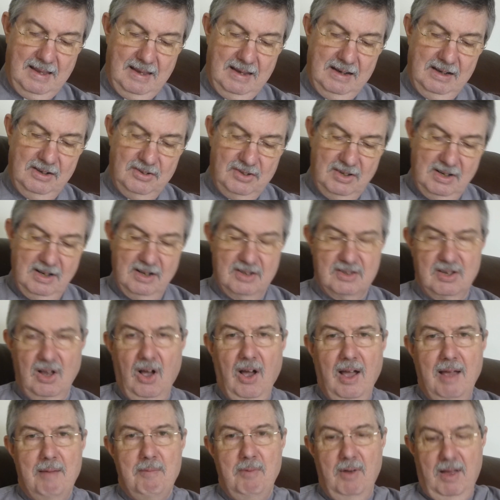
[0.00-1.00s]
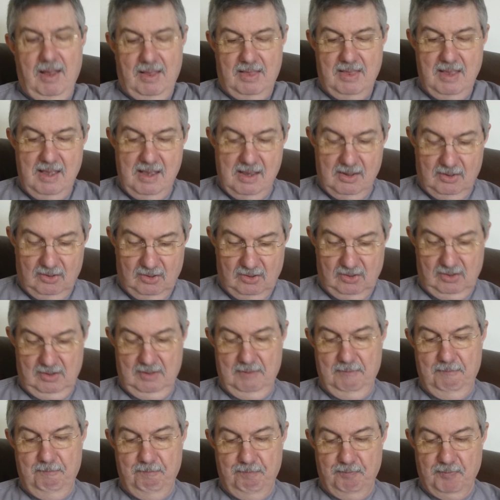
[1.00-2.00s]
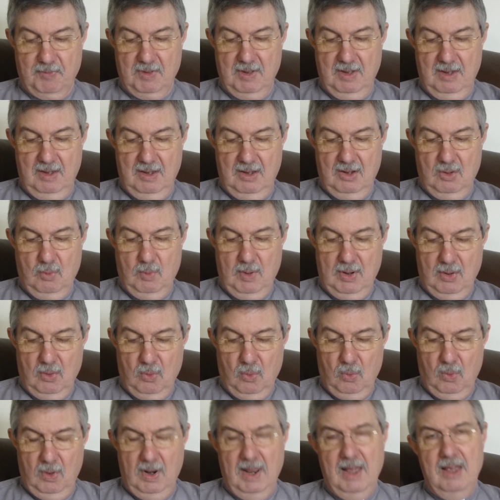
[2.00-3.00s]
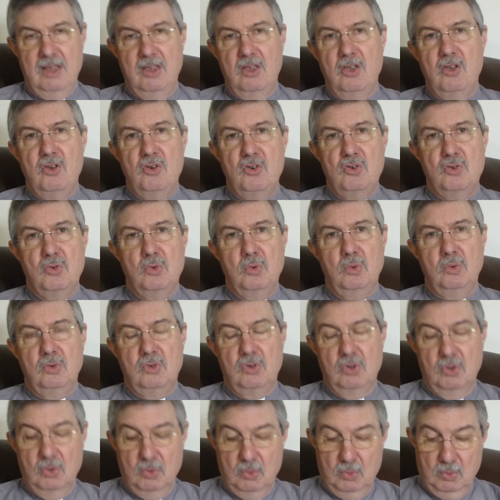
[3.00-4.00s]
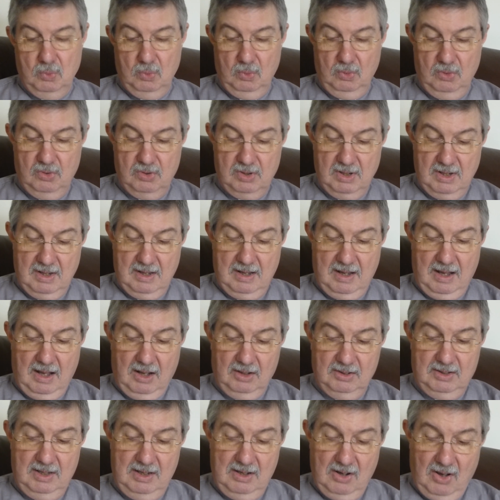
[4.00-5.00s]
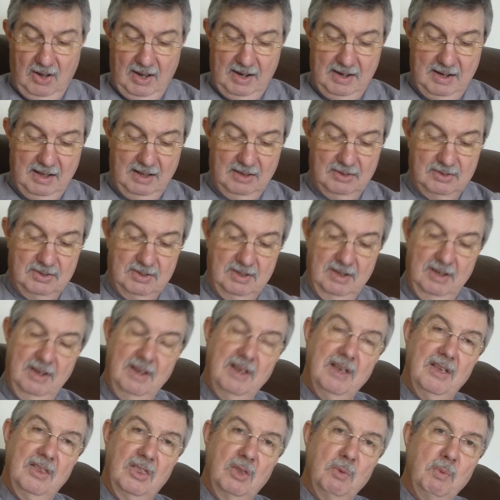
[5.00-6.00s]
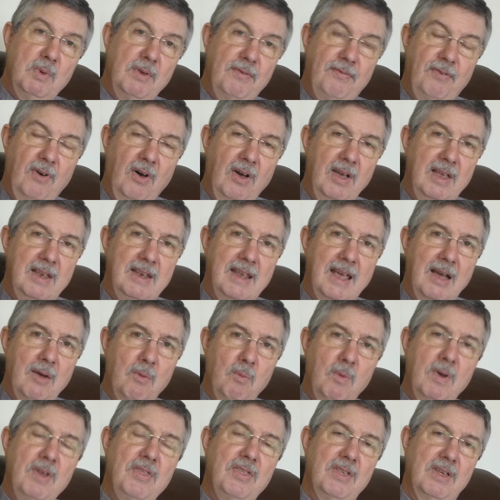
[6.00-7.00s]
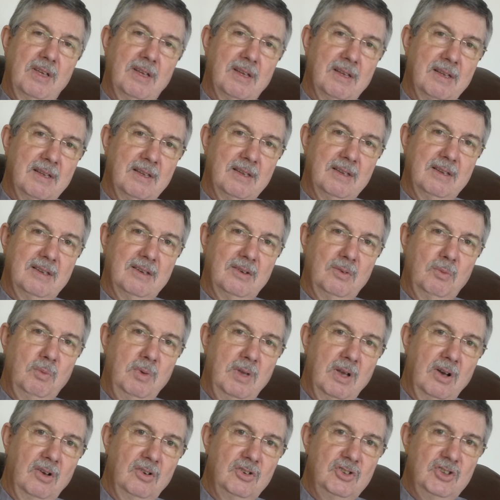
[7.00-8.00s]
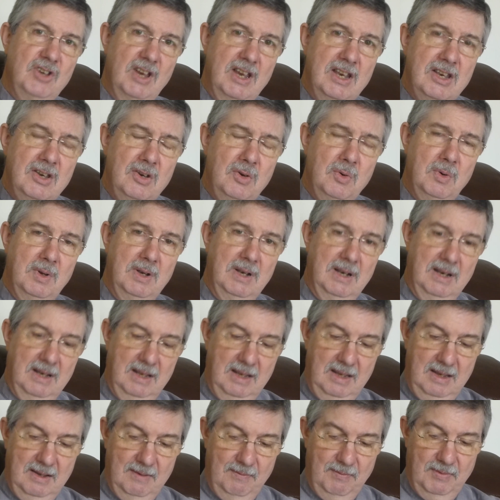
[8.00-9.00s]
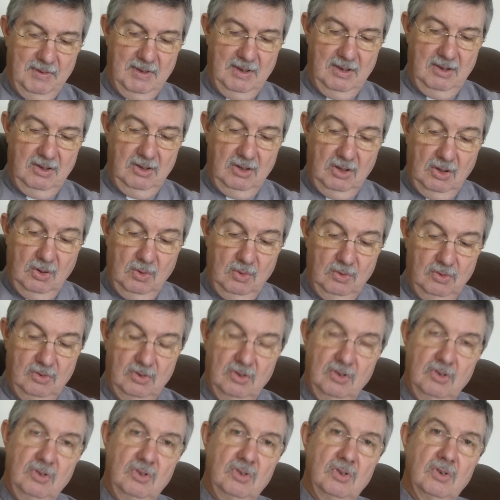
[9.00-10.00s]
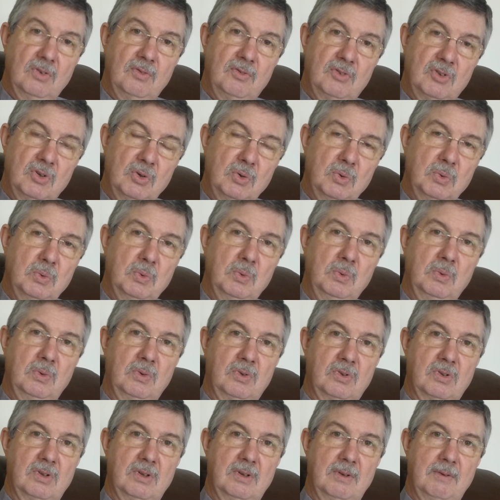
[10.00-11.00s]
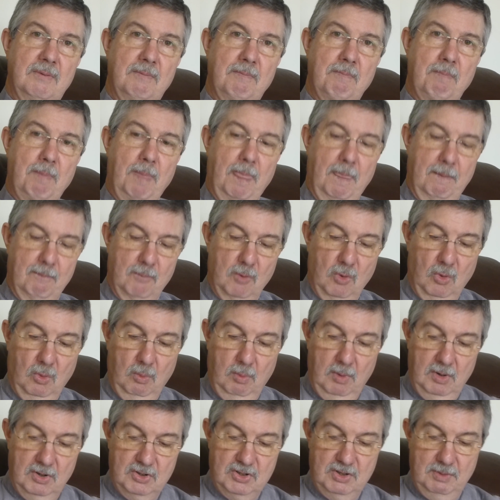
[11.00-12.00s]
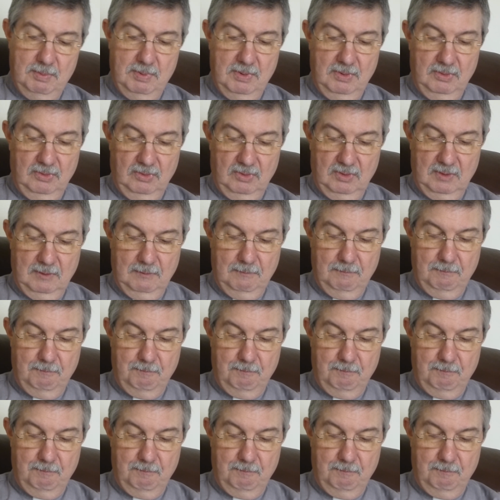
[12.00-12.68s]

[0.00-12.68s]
It is in a time like this, where all our usual tools are denied us, that we find out whether we are genuinely users of tools or worshippers.